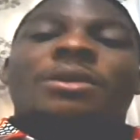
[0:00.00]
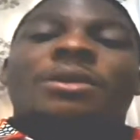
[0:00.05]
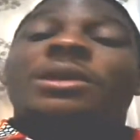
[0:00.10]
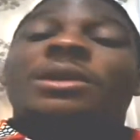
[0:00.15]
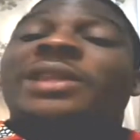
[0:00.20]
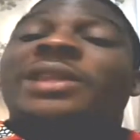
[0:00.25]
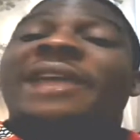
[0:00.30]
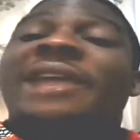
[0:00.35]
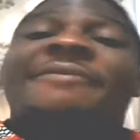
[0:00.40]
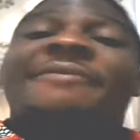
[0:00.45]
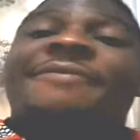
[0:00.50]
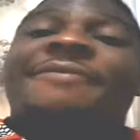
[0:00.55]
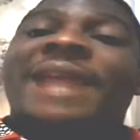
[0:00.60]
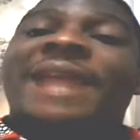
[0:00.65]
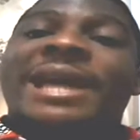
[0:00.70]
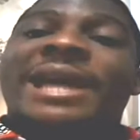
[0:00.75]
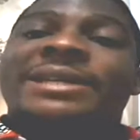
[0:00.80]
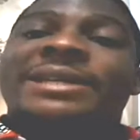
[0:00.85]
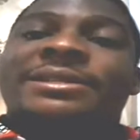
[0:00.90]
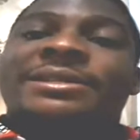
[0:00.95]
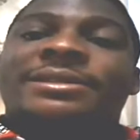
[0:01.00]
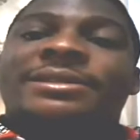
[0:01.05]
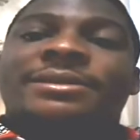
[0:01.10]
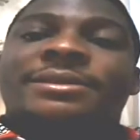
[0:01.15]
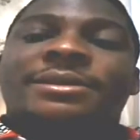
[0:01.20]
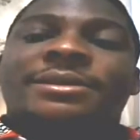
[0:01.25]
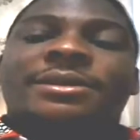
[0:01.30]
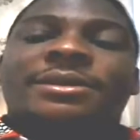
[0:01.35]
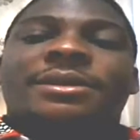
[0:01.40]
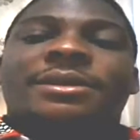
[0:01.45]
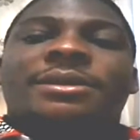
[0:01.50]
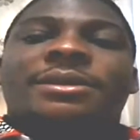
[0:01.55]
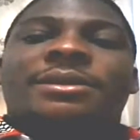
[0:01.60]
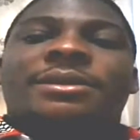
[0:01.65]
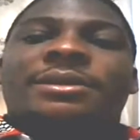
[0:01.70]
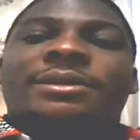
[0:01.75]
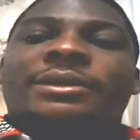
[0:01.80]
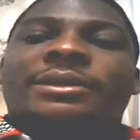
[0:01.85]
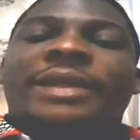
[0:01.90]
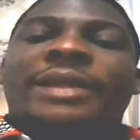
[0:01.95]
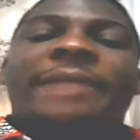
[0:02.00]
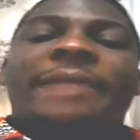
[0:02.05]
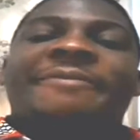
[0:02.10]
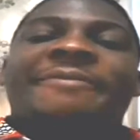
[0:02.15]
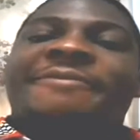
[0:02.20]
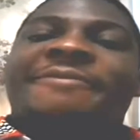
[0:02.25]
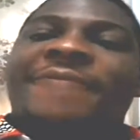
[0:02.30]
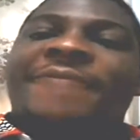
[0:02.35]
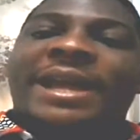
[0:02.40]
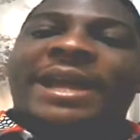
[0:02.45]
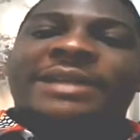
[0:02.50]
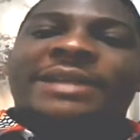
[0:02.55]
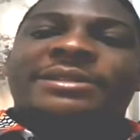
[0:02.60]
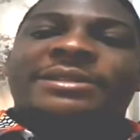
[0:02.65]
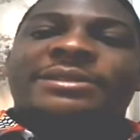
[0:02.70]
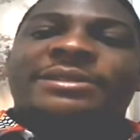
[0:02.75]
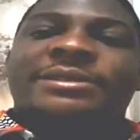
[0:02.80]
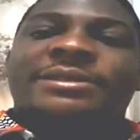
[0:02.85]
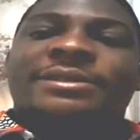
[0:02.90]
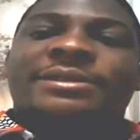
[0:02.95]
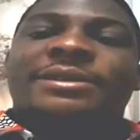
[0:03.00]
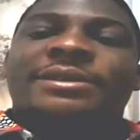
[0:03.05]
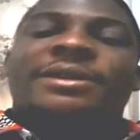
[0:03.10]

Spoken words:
Time flies. Time flies.